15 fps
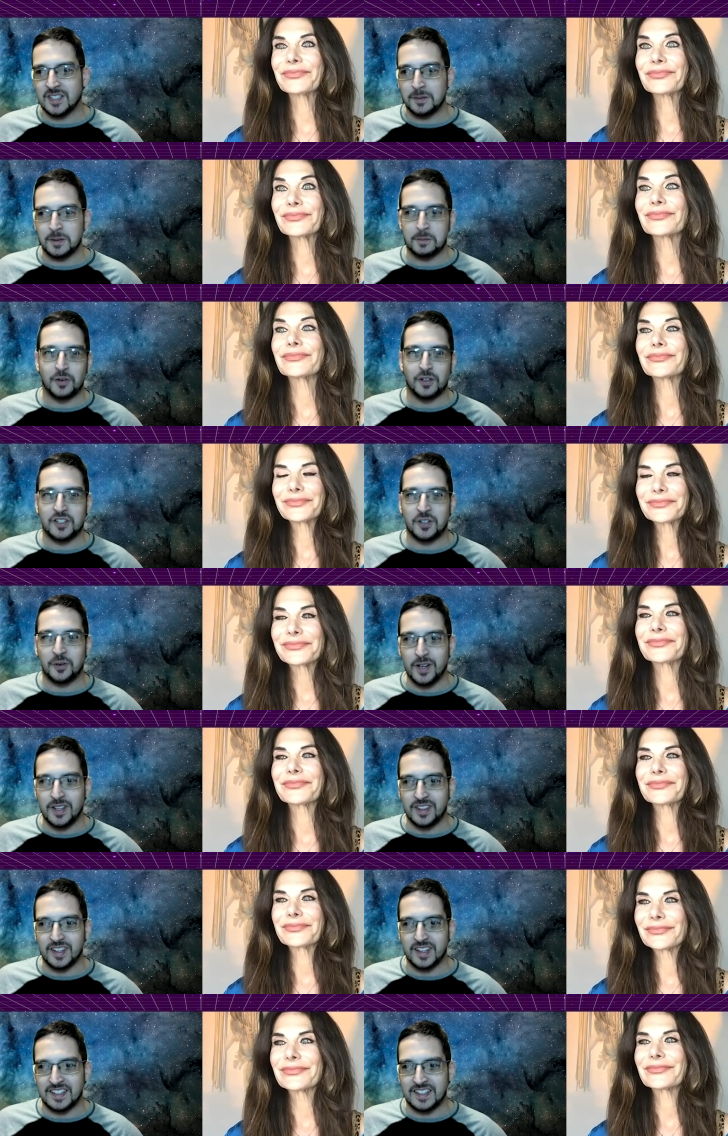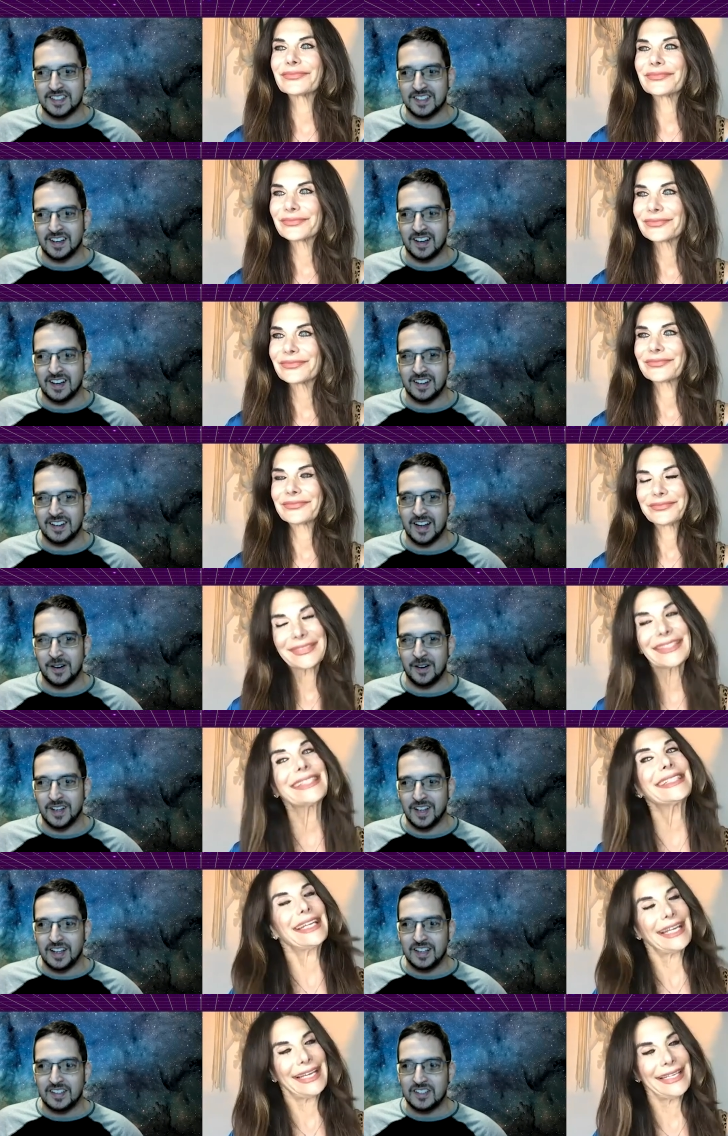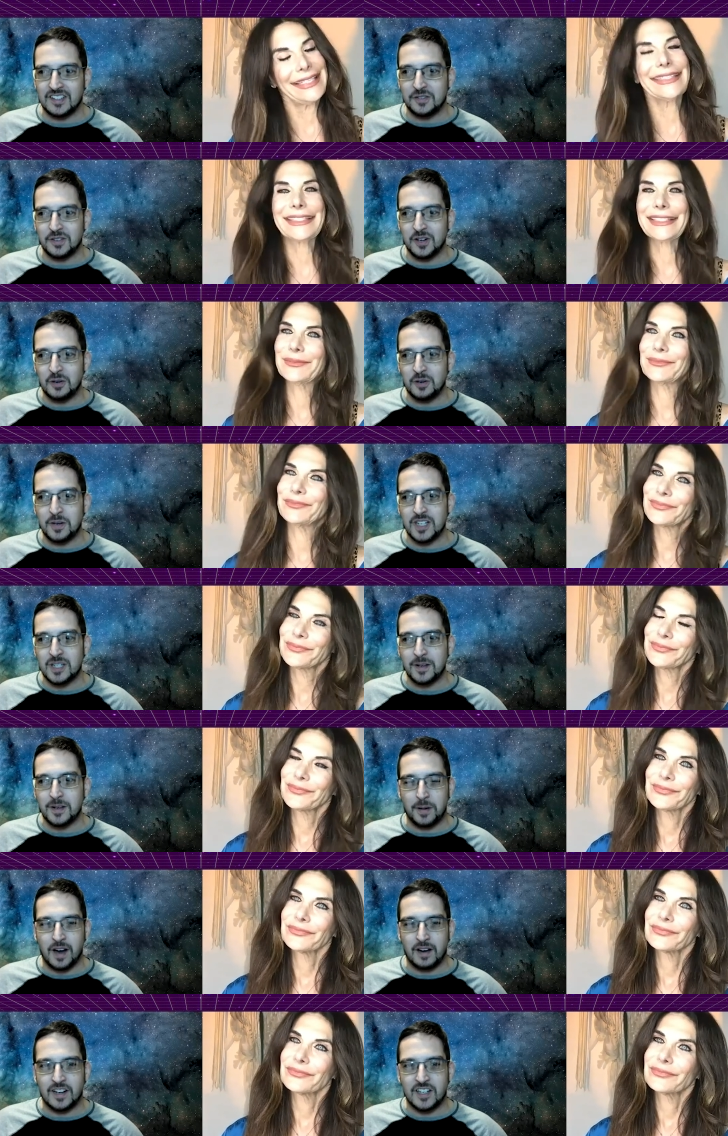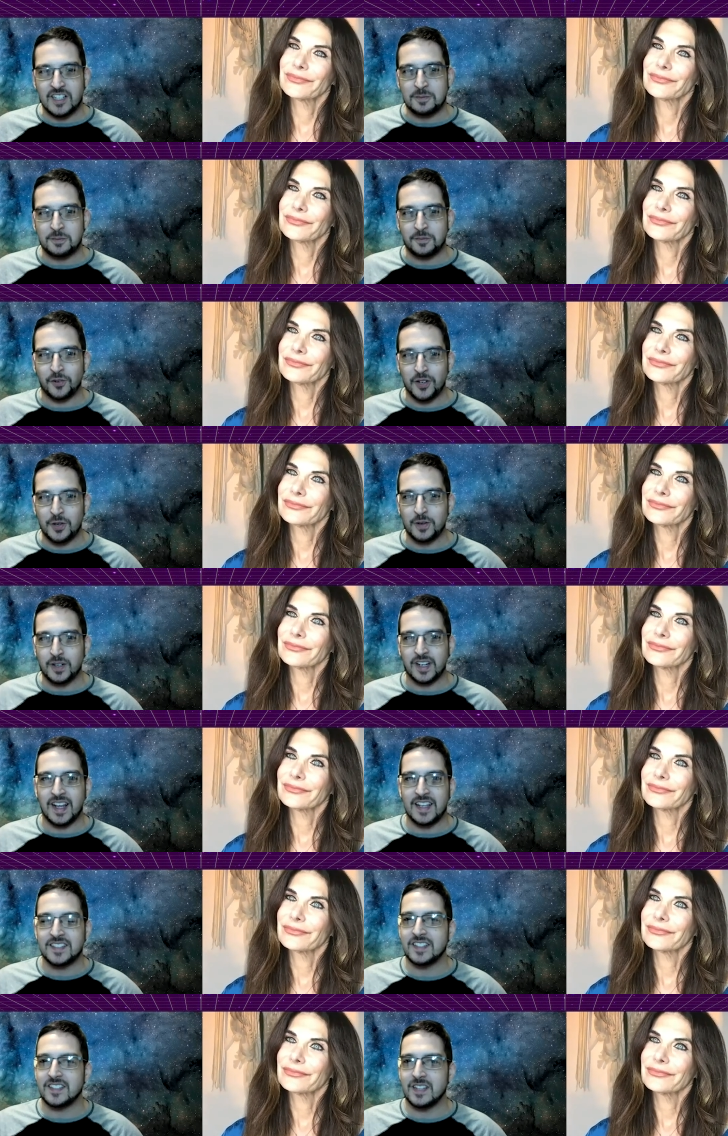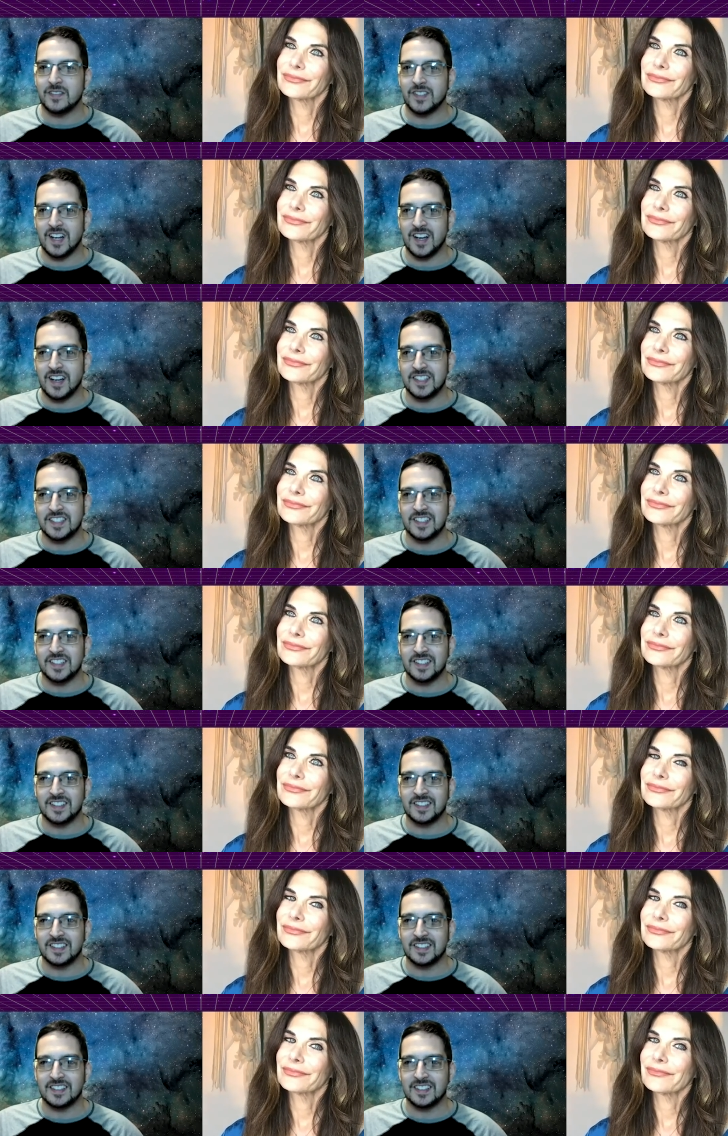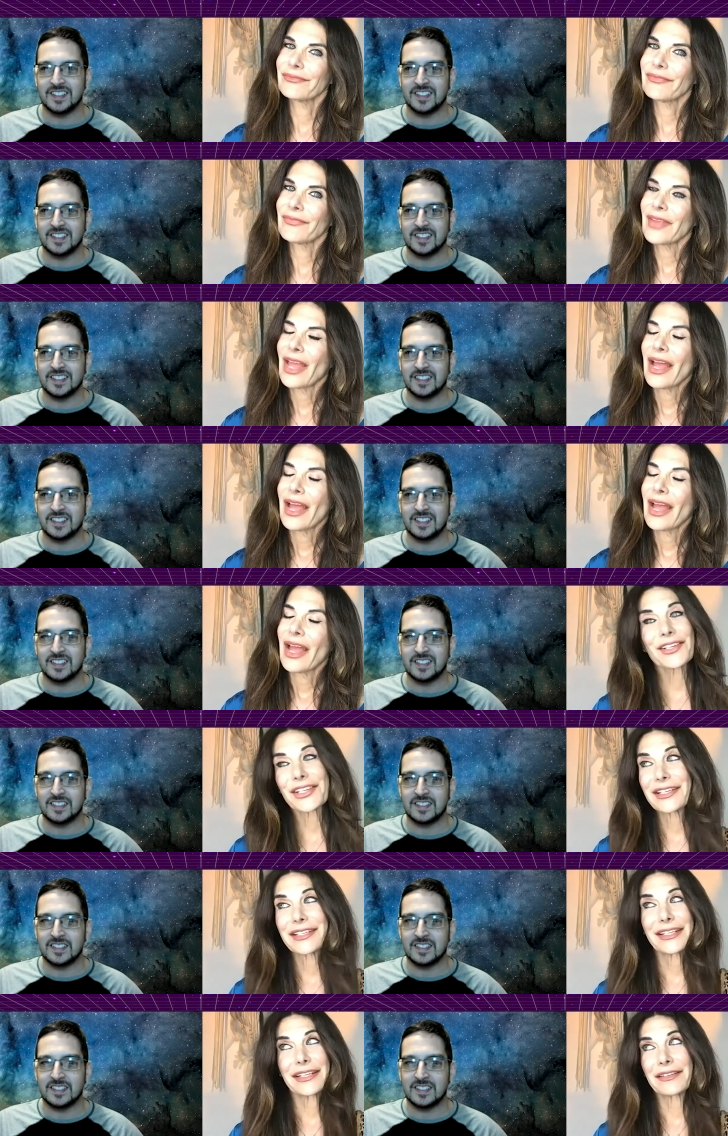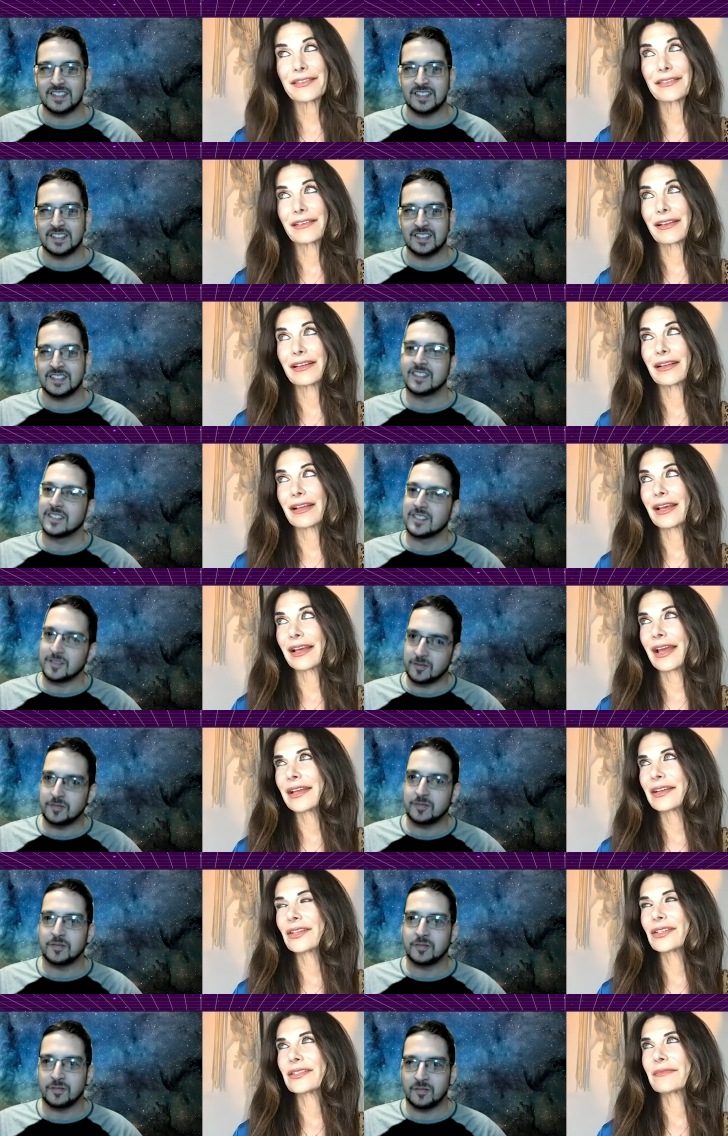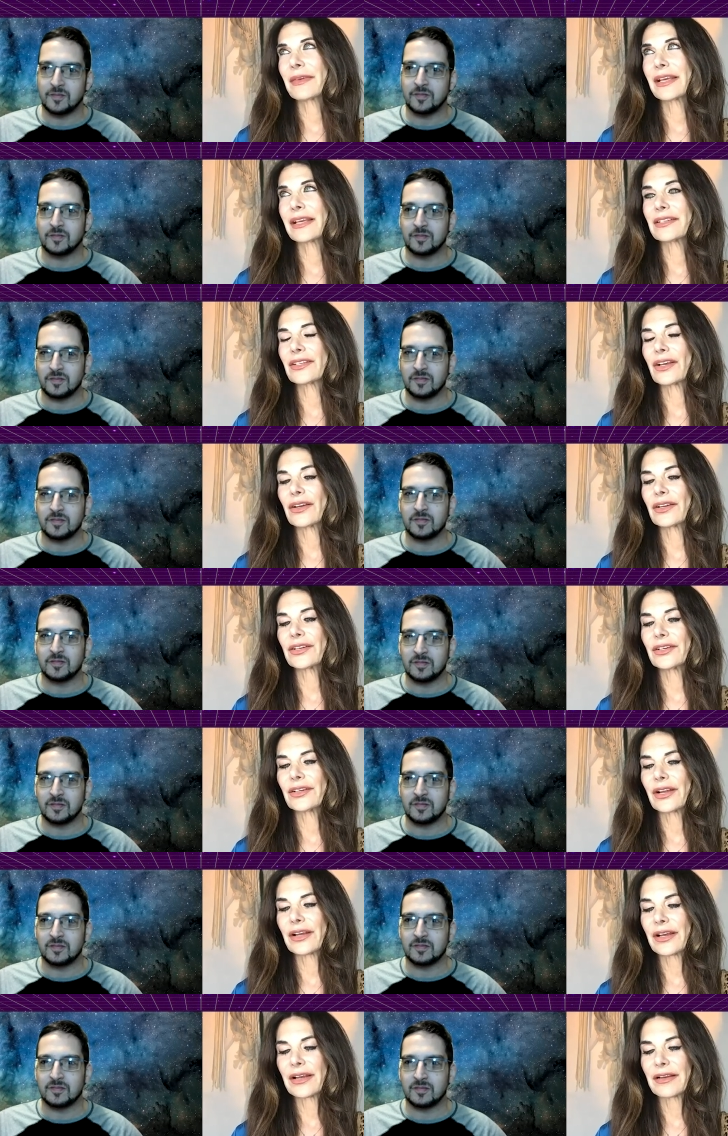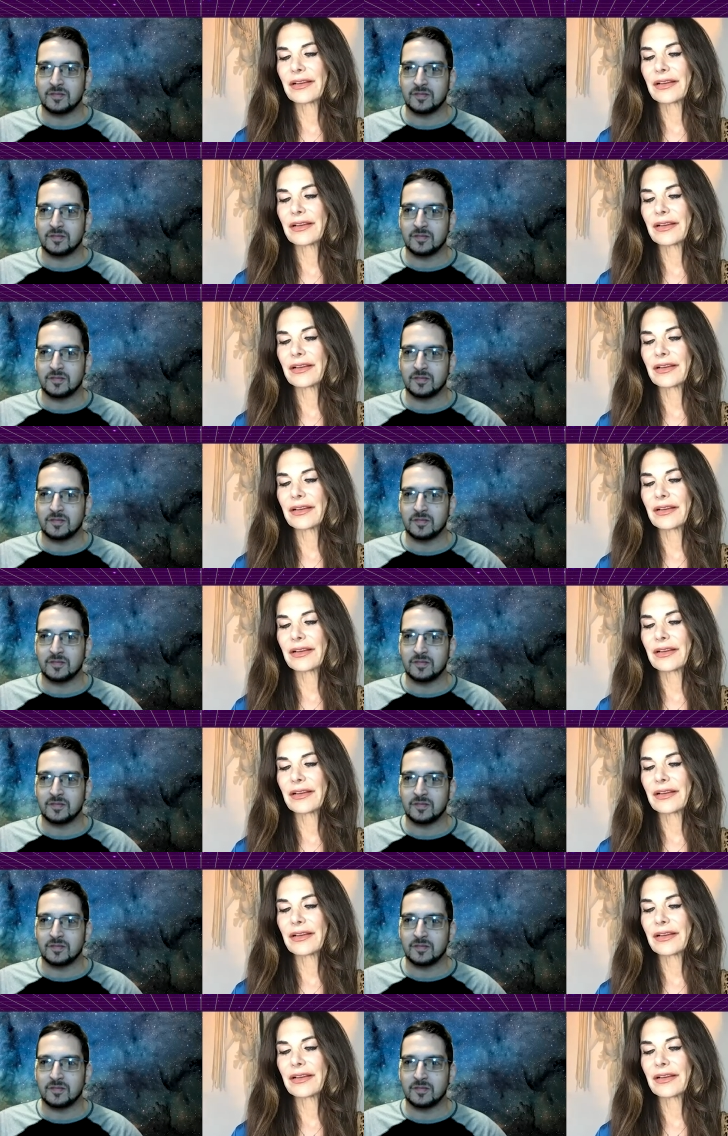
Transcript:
Speaker 1: a little more toy things. Uh, now, yeah. did you know much about the Power Rangers before you were cast as Divatox?
Speaker 2: I actually didn't. I had a my daughter uh,